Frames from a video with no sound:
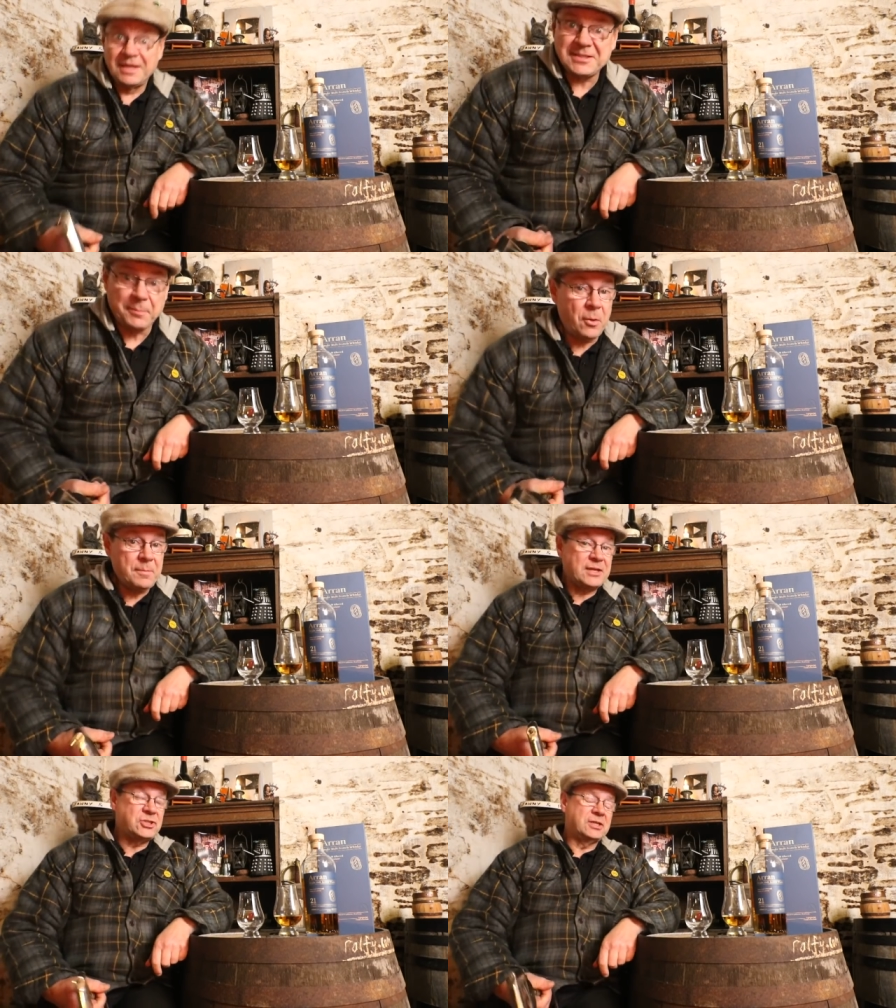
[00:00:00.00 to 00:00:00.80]
Some
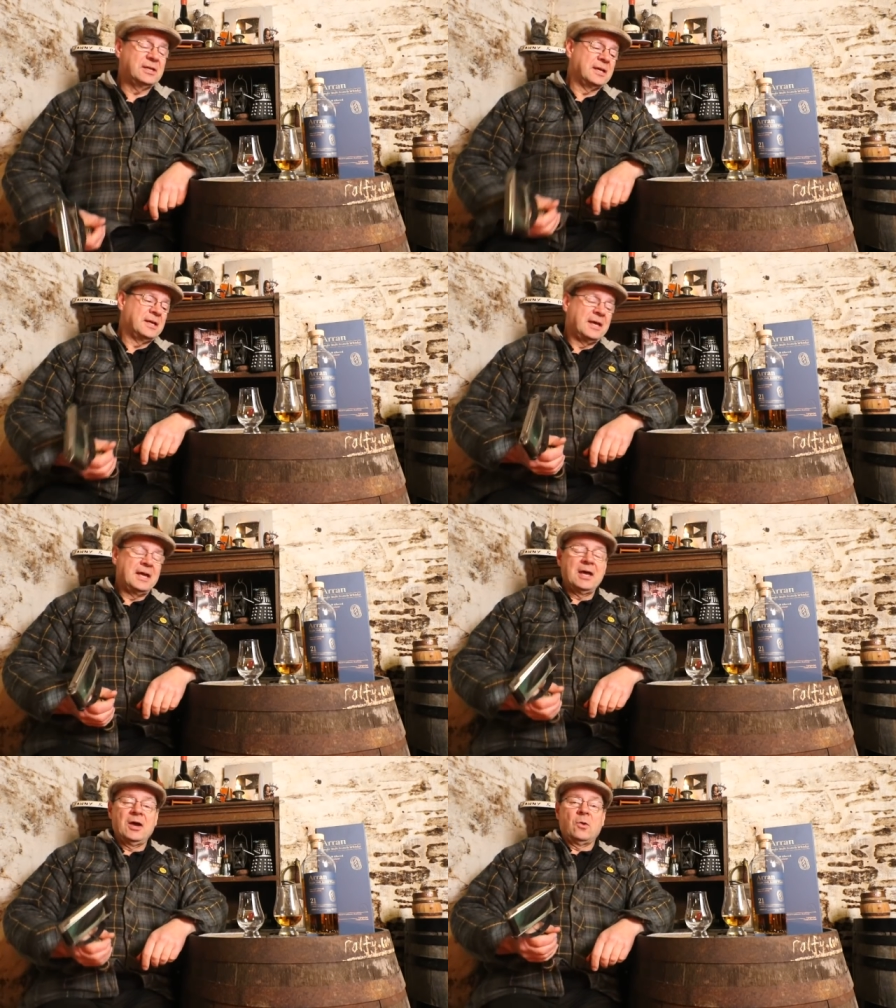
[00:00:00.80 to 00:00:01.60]
mention.
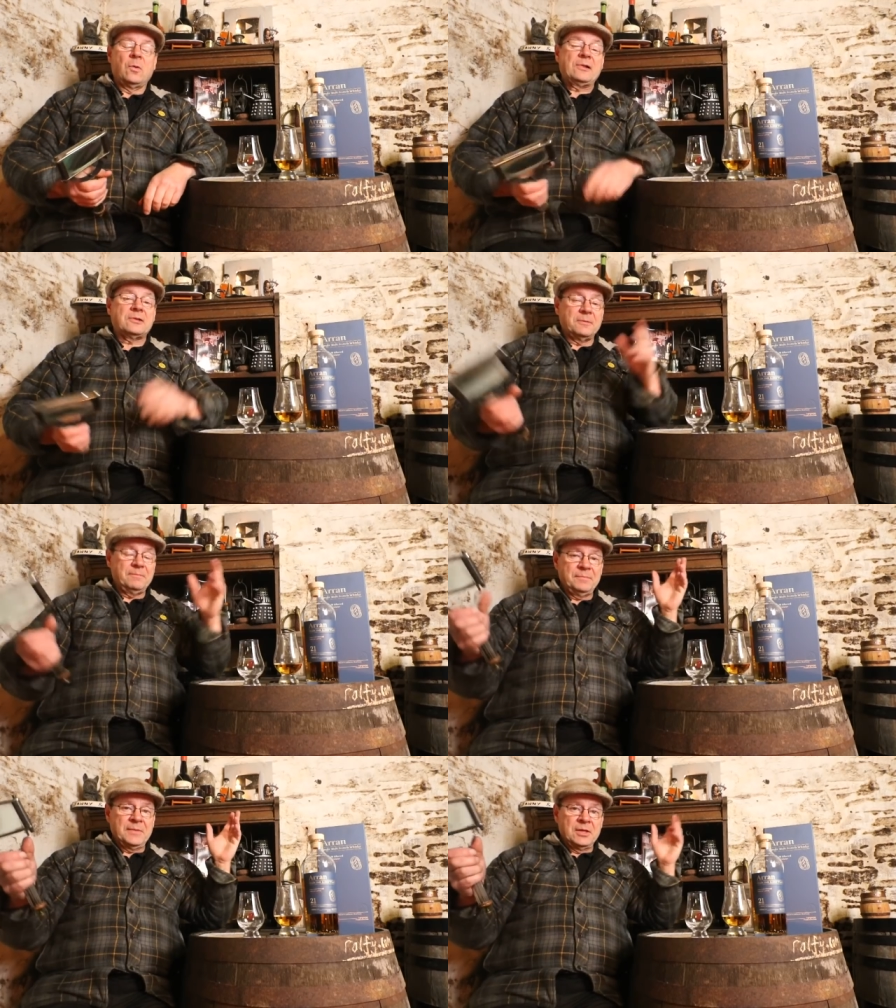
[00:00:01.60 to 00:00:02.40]

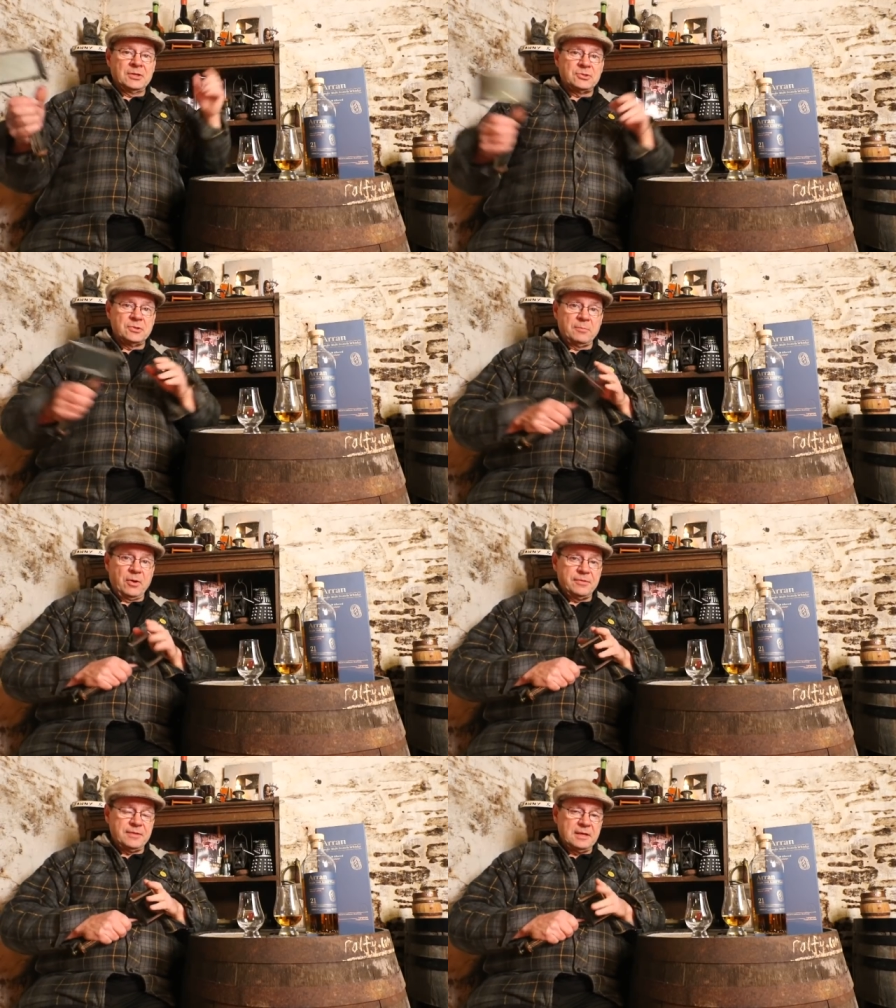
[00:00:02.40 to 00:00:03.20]
Welcome to the
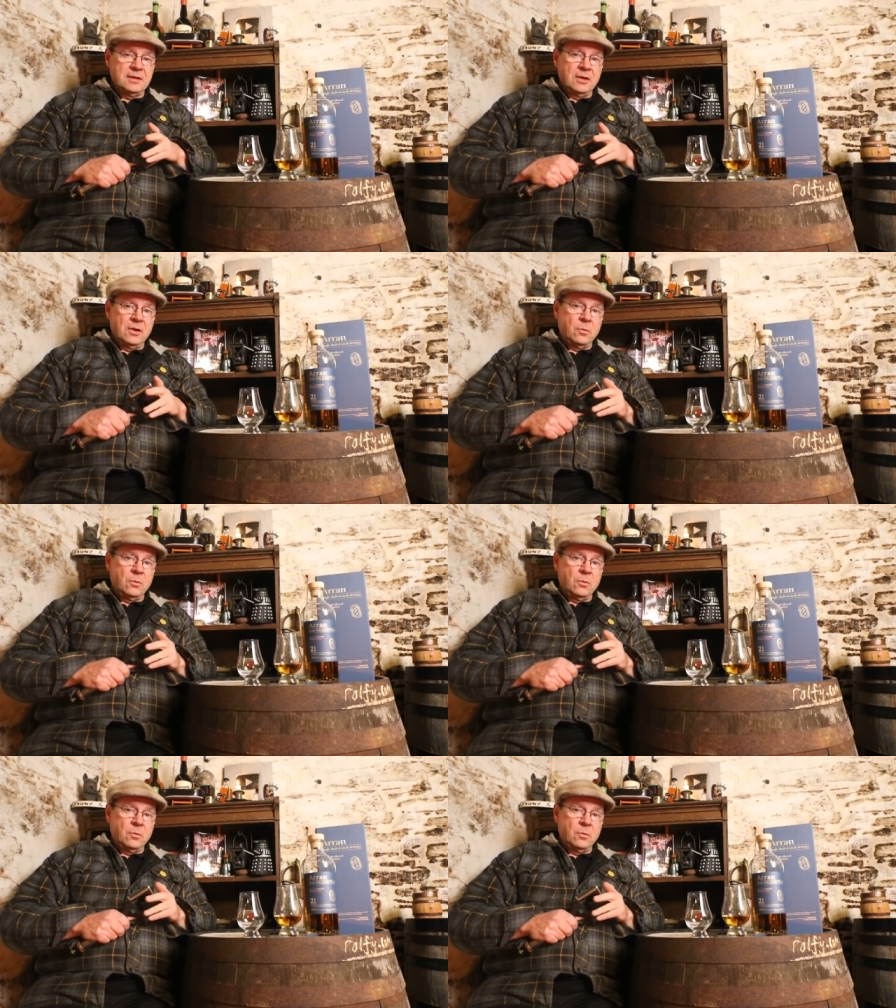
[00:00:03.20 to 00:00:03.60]
Bothy.